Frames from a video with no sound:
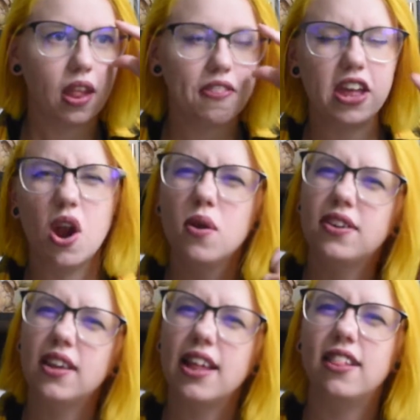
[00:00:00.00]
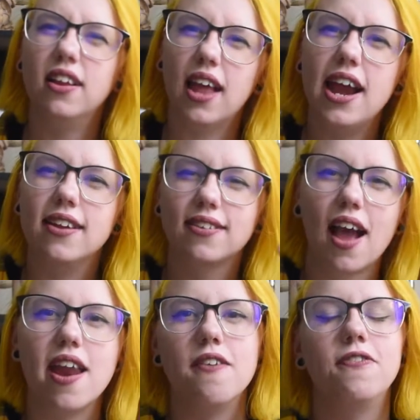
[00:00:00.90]
they notice that like the light is
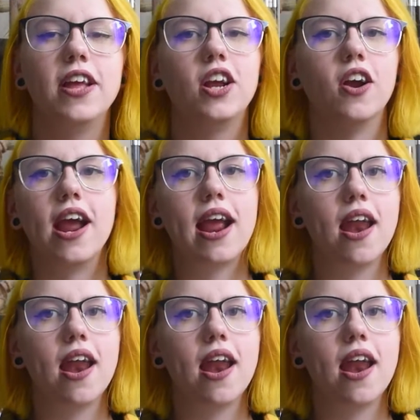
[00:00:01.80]
kind of flickering,